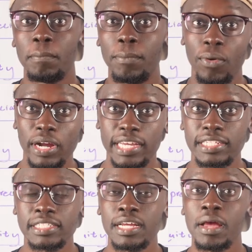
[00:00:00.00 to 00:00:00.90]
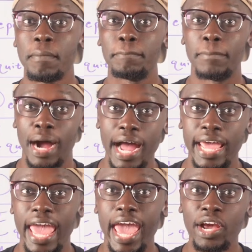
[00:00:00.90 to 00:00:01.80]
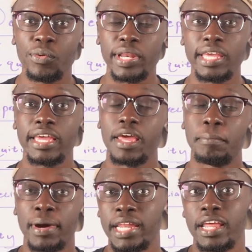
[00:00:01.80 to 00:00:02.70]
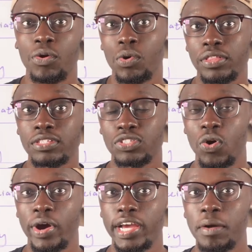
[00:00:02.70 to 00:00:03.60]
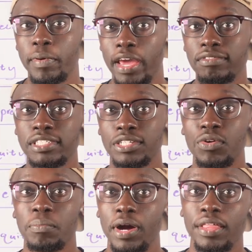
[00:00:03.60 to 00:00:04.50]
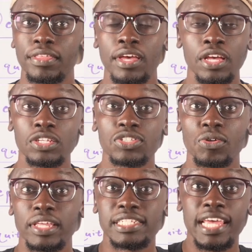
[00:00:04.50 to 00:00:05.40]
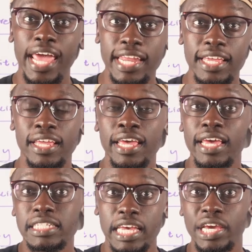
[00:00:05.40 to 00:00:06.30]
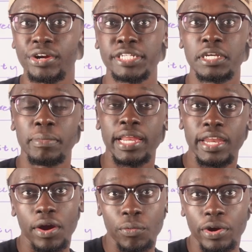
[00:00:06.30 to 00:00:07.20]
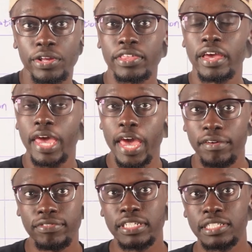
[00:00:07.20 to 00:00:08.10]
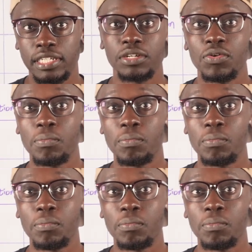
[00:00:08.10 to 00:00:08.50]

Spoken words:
mortgage, my equity and my net worth is going up every single month. So the tenant is increasing my net worth every single